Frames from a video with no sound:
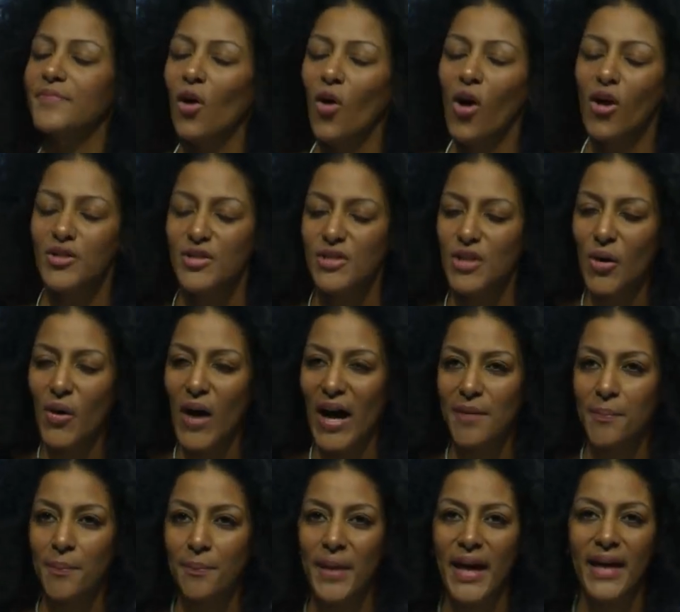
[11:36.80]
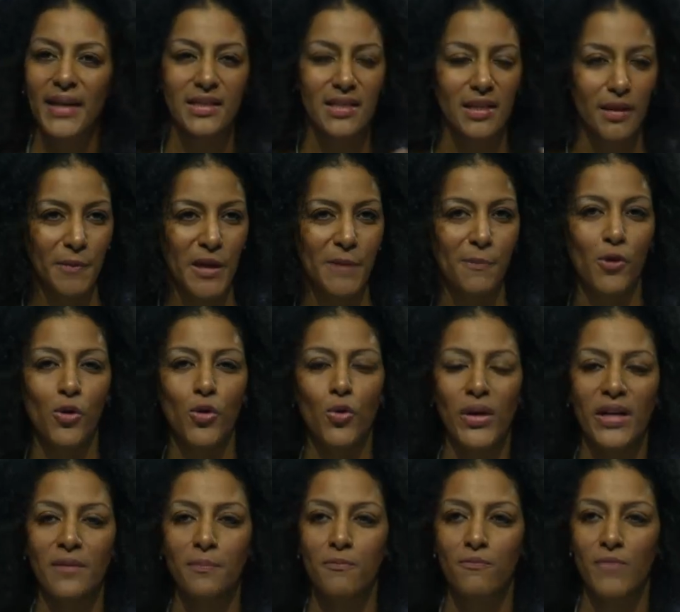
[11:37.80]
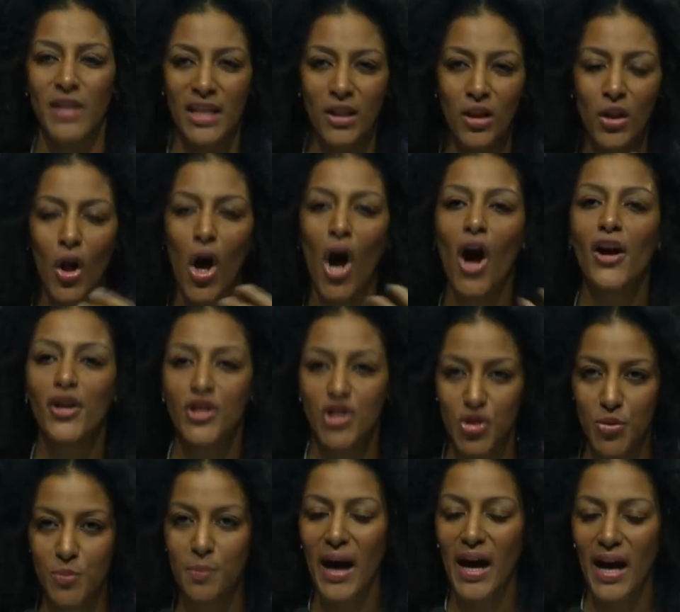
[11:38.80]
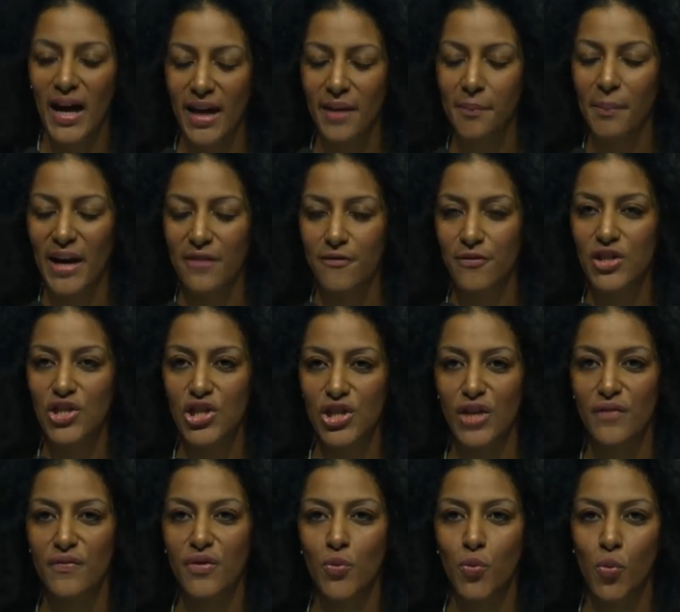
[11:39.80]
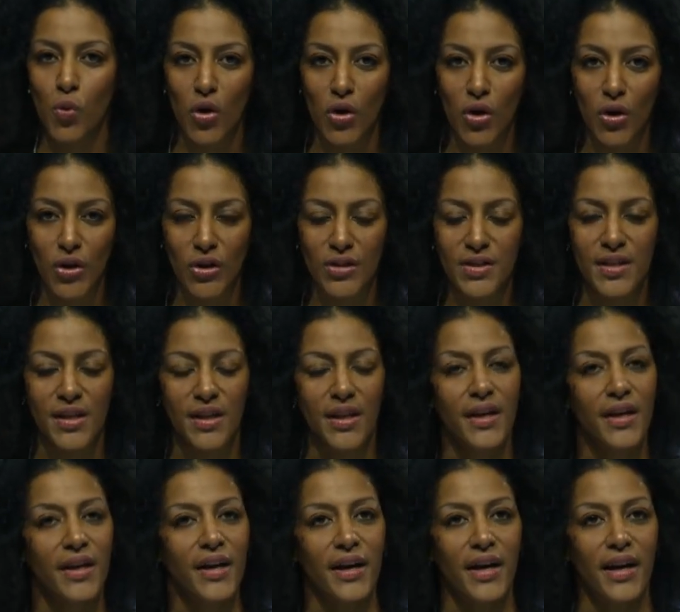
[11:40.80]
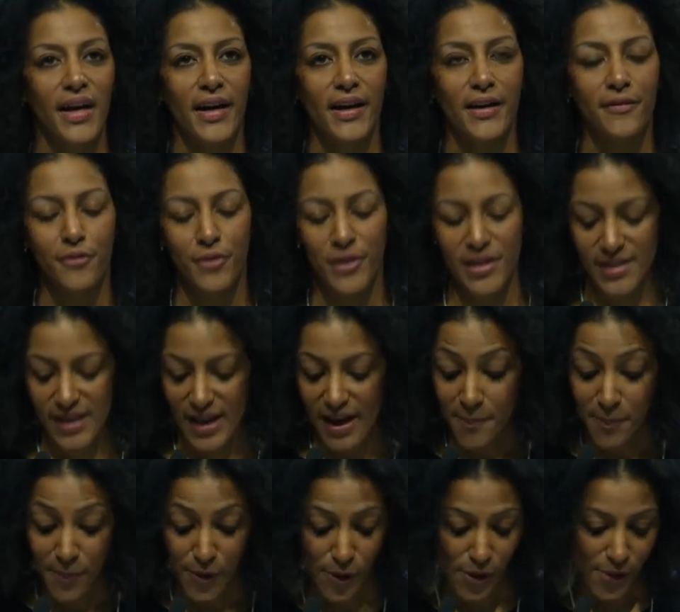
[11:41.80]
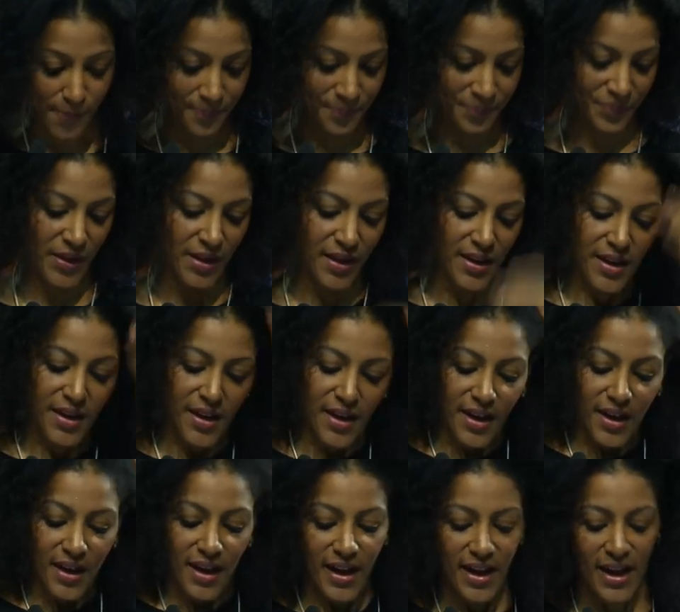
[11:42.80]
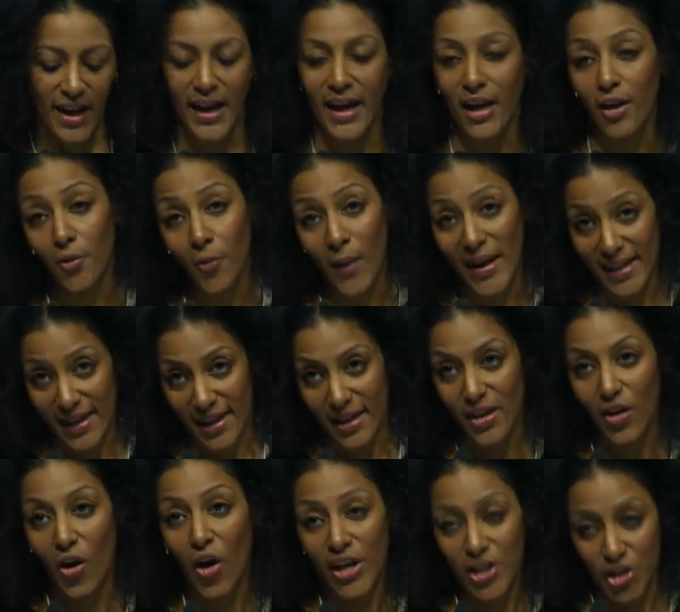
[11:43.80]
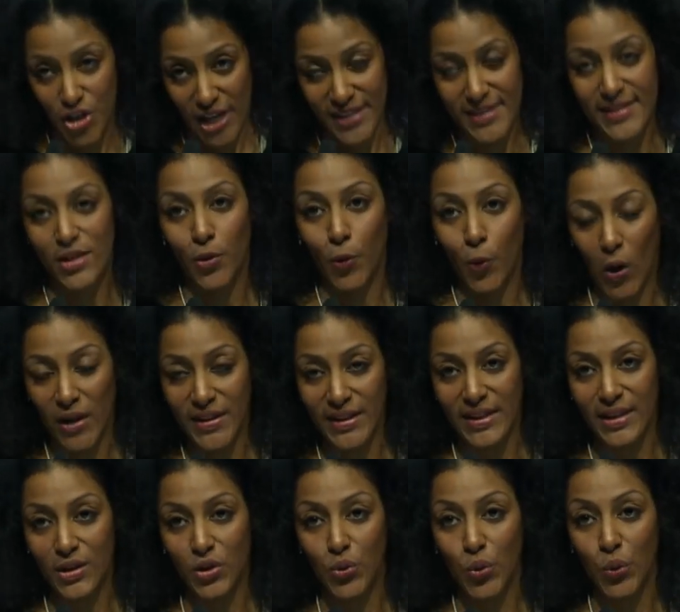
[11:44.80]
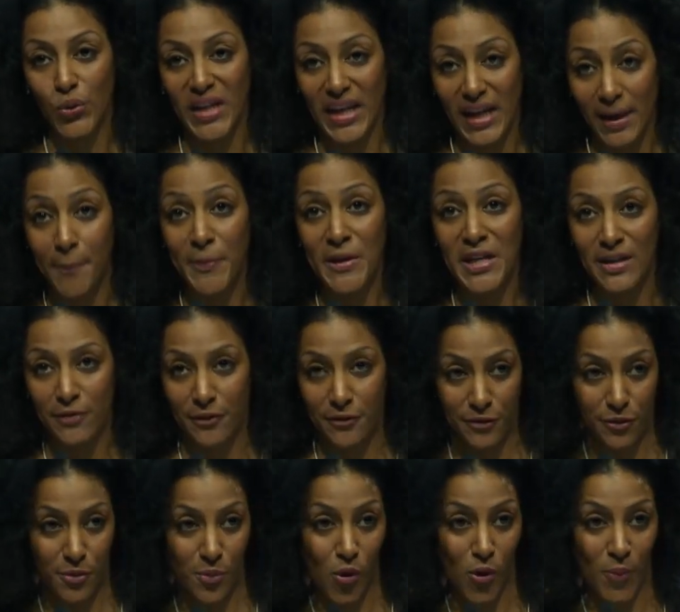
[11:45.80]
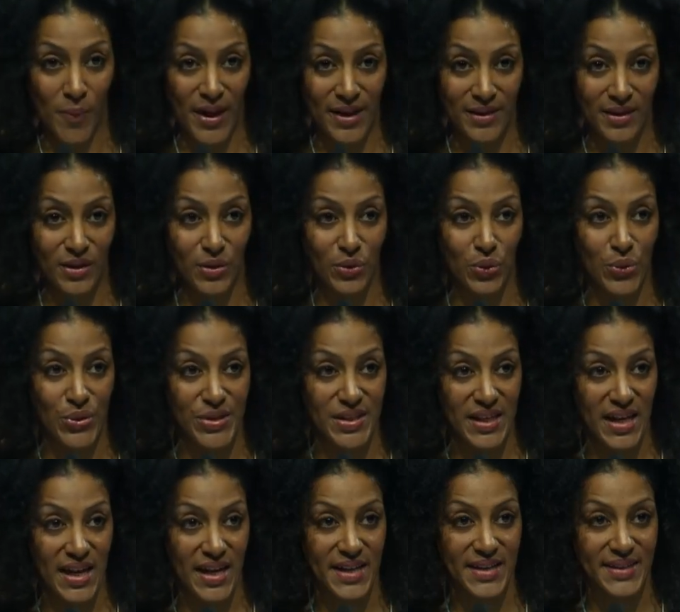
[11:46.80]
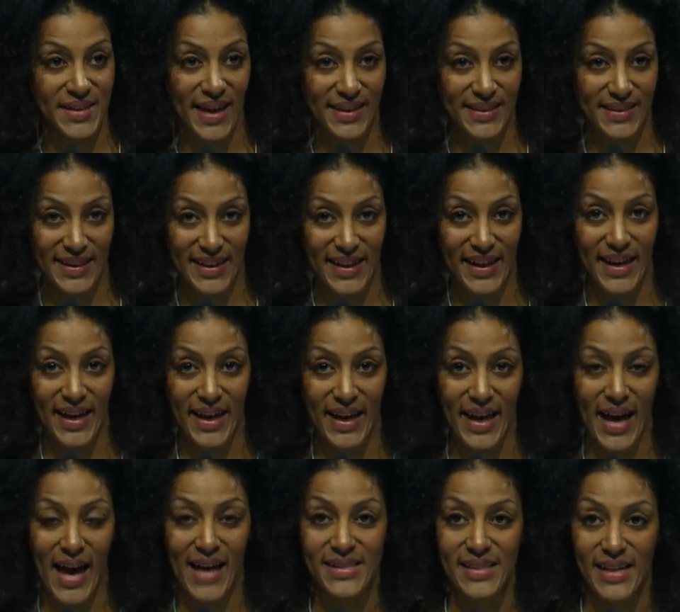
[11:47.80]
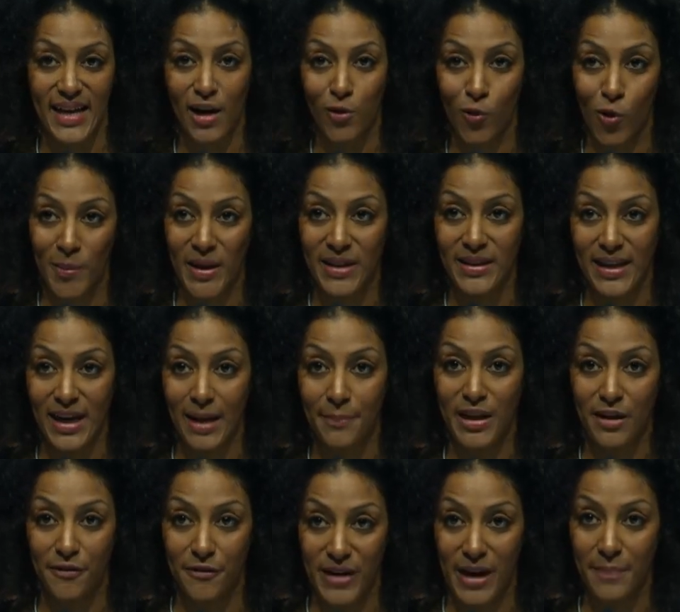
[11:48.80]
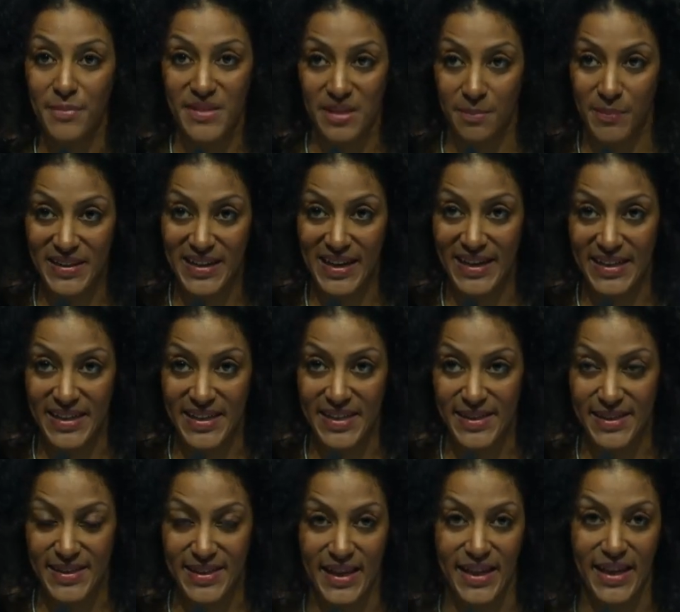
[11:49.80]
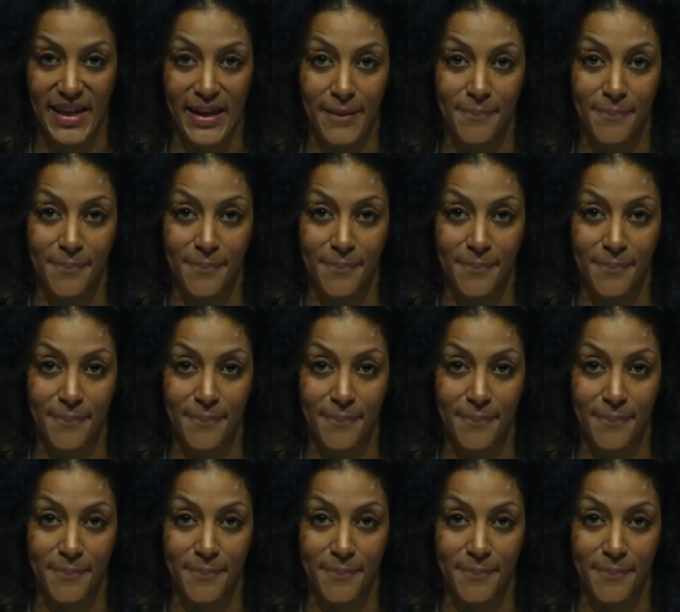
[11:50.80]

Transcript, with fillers: also, I met people who enlarged my vision of the world. For example, well, I just wanted to take a brief moment to say that as a woman coming from the Middle East,